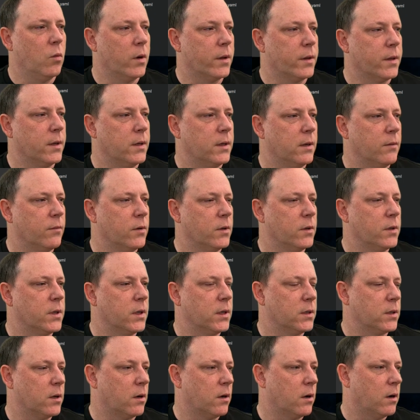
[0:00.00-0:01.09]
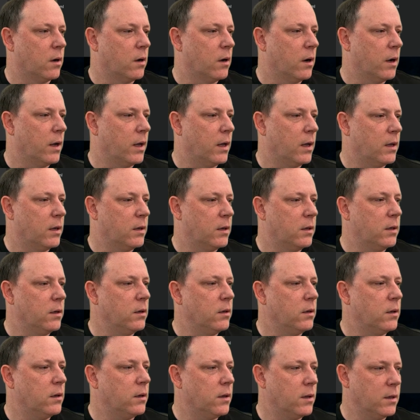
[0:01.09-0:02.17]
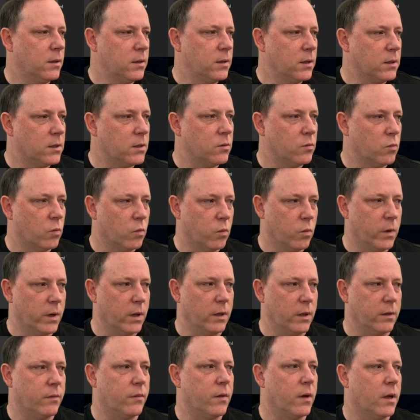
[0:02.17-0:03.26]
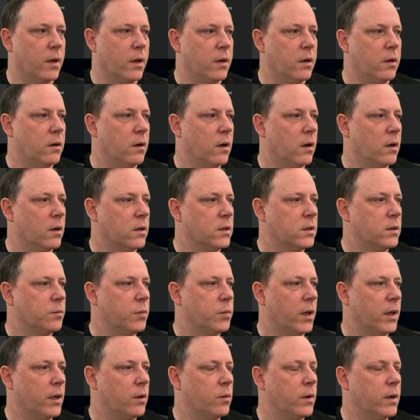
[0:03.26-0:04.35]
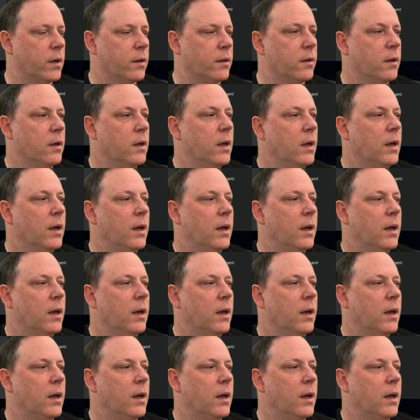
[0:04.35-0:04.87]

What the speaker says: what the differences are. And this is really fun to play with.